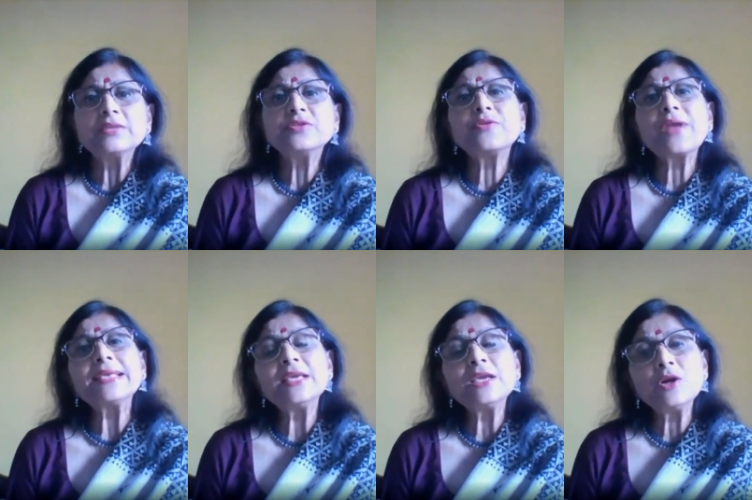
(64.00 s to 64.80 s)
the
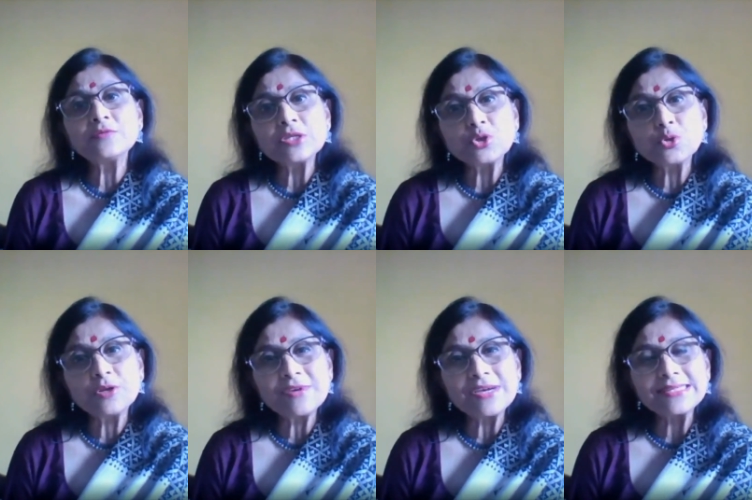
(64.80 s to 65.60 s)
ranking of this
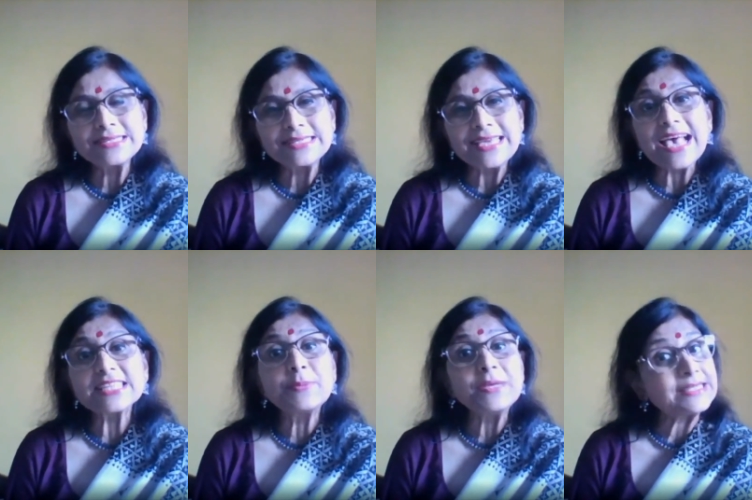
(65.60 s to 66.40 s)
university has
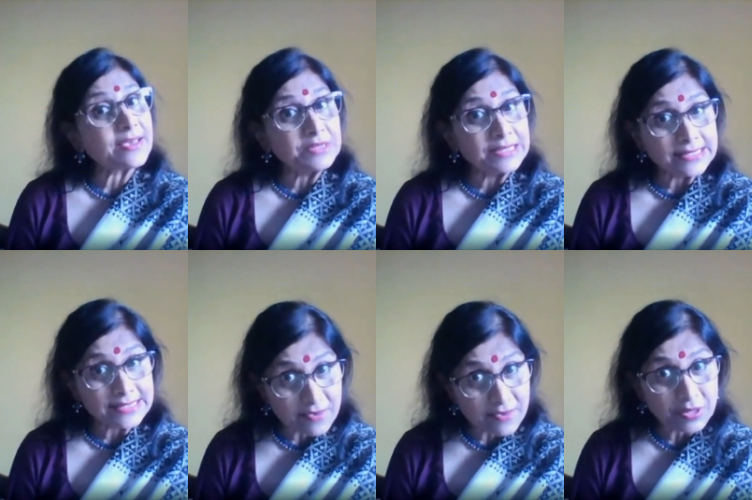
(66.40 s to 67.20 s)
been
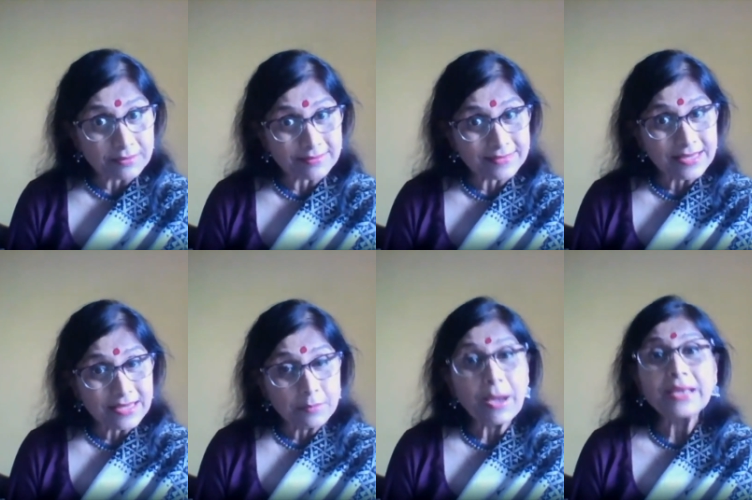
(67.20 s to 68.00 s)
seventy-seven
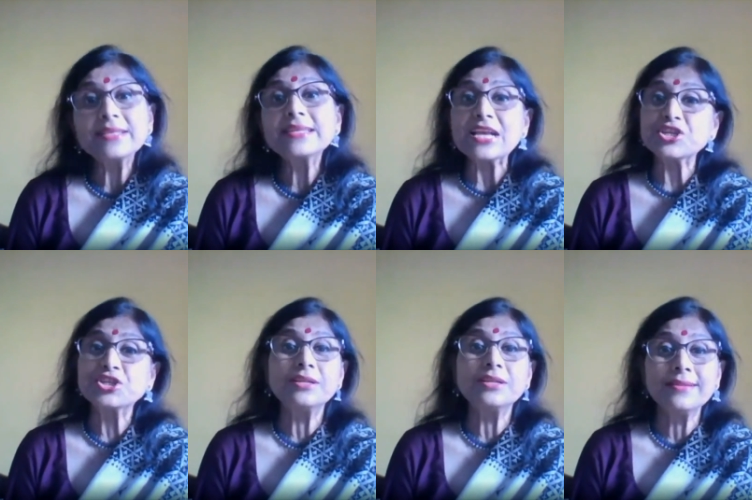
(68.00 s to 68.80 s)
by the
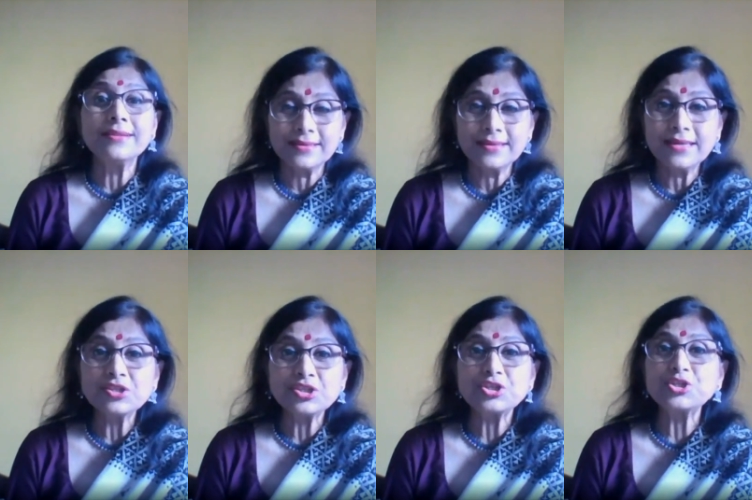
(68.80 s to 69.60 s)
National
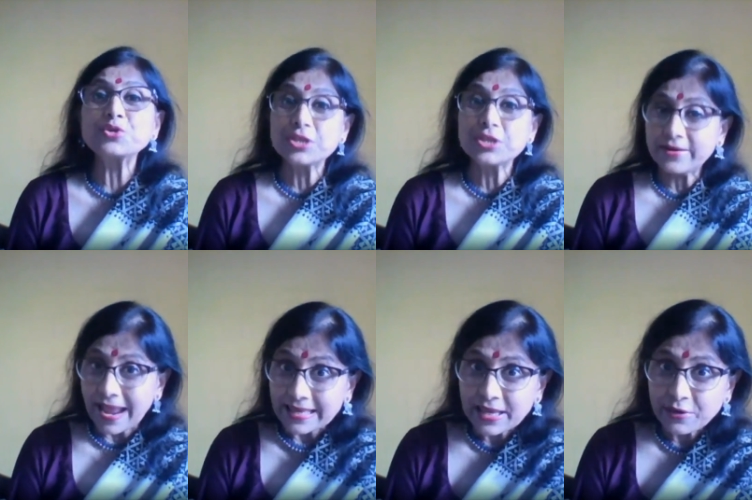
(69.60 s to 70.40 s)
Institutional
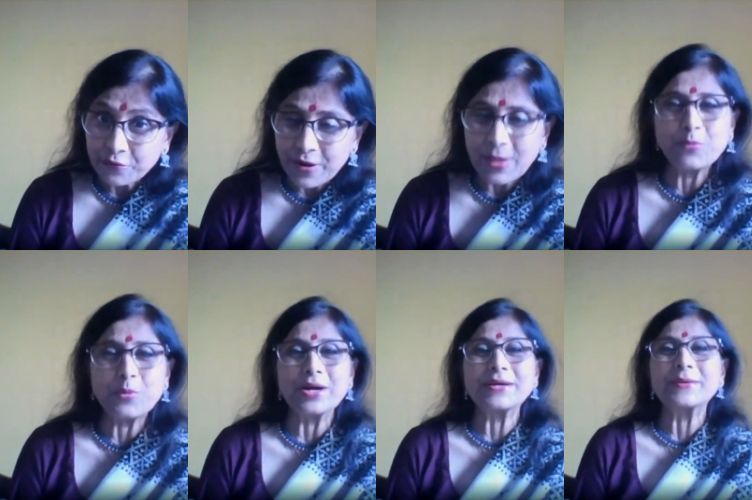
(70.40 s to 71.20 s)
Ranking
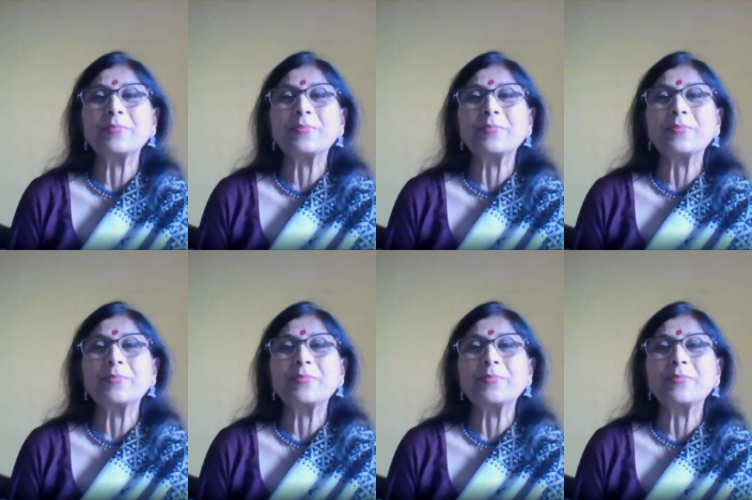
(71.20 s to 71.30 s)
Framework.